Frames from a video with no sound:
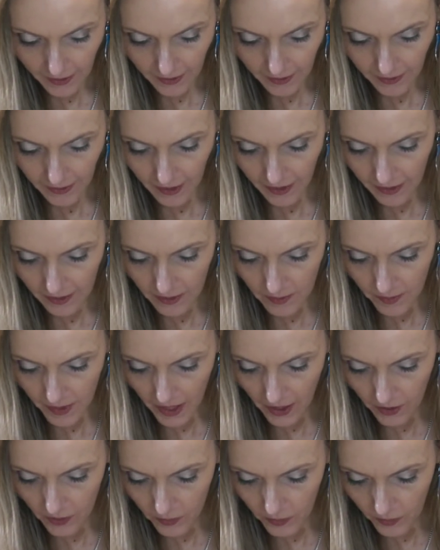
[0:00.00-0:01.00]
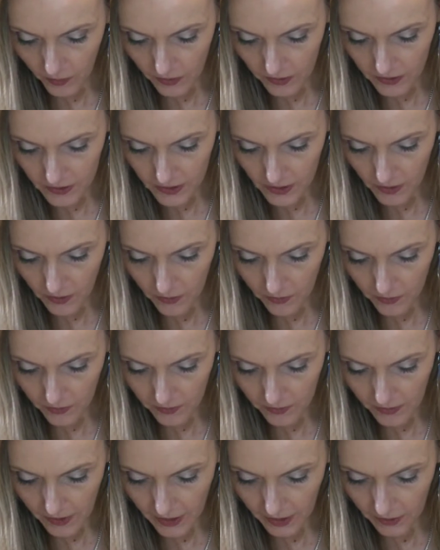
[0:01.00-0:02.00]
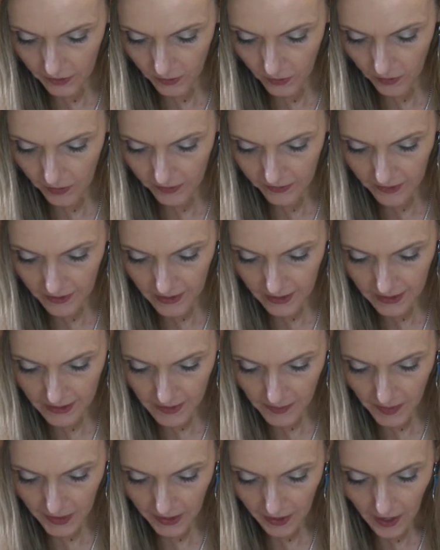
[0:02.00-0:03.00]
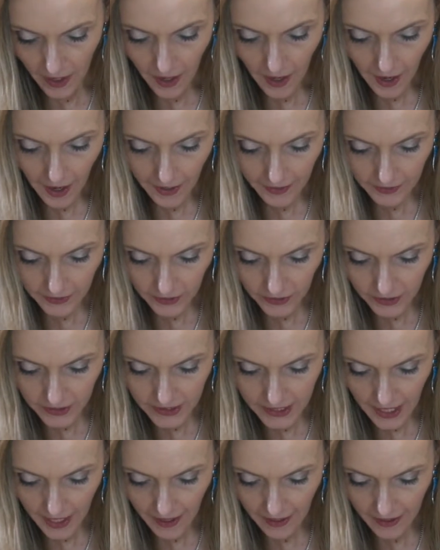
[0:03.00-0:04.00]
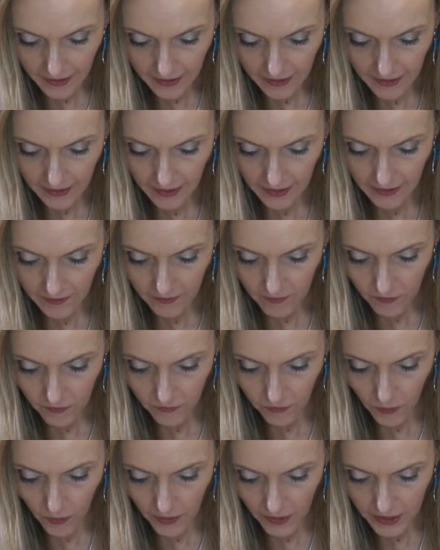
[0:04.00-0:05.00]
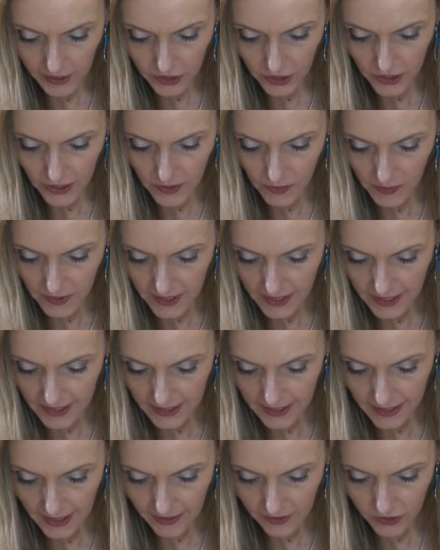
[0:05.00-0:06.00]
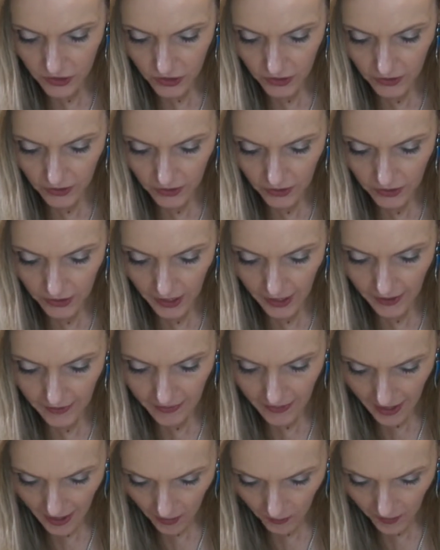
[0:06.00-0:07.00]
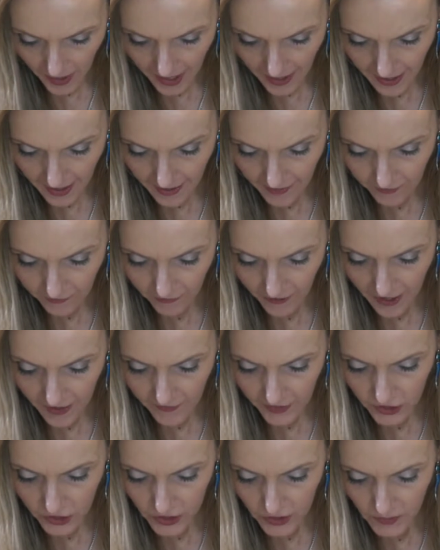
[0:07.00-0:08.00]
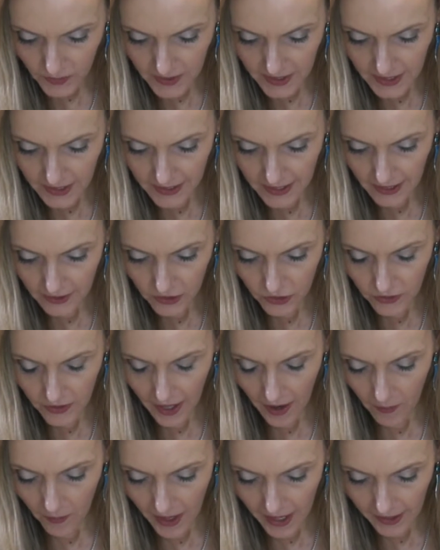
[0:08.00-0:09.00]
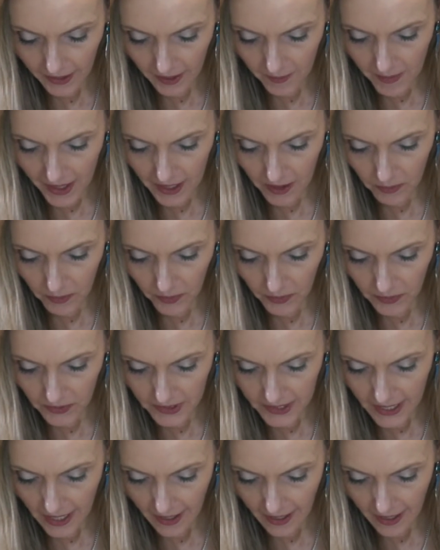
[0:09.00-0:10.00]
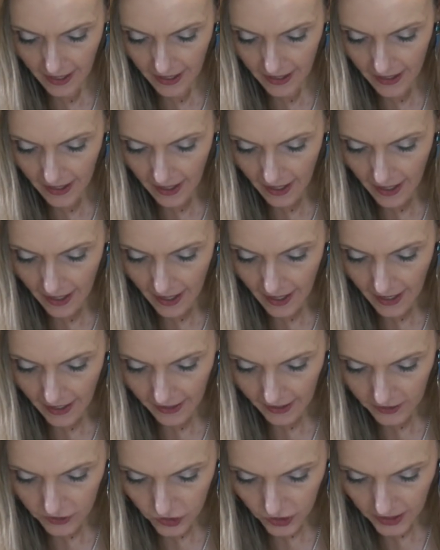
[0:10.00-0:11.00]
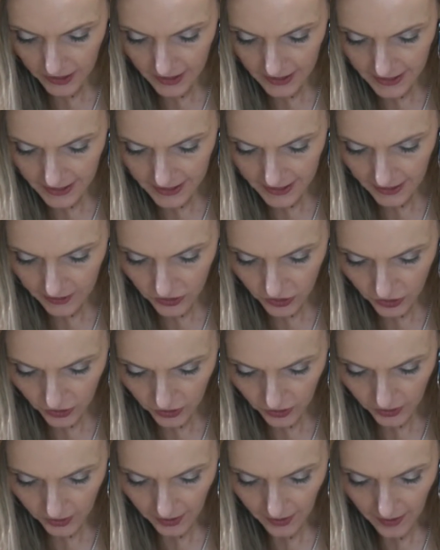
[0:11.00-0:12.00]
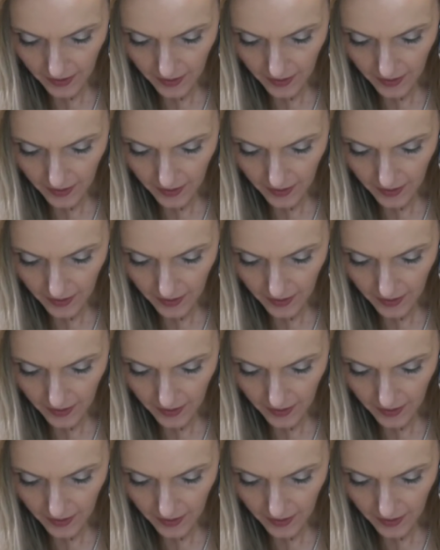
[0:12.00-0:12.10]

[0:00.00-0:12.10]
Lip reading: cutting the backer board, so ignore this. But I looked at it, and 4 inches was the center that way, and 5 inches was the center that way, and I made a bullseye, and I tried to center